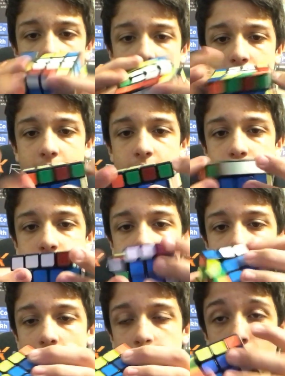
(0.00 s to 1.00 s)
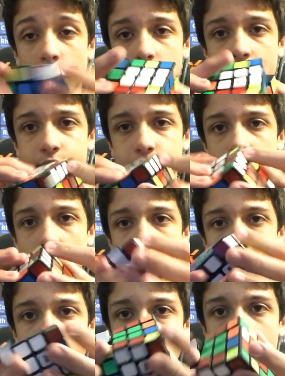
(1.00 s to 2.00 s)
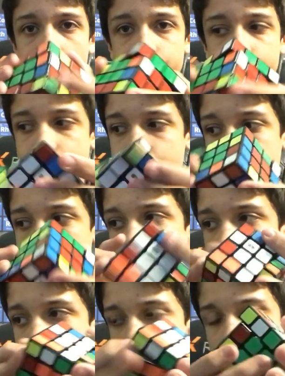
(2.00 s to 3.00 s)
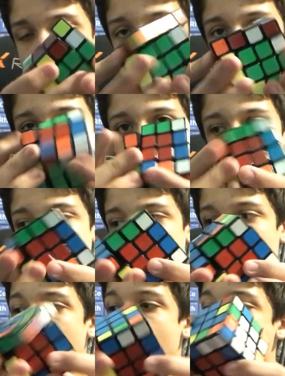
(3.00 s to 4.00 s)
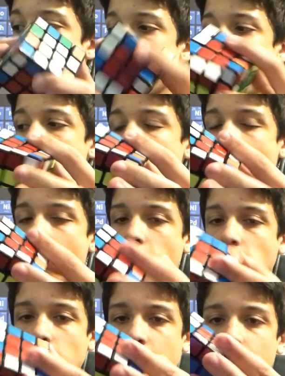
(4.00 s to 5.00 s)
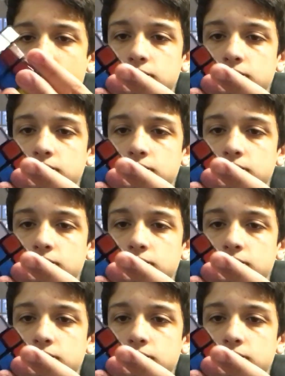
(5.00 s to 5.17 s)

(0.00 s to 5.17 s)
And I love this 4x4. It's one of my favorites. The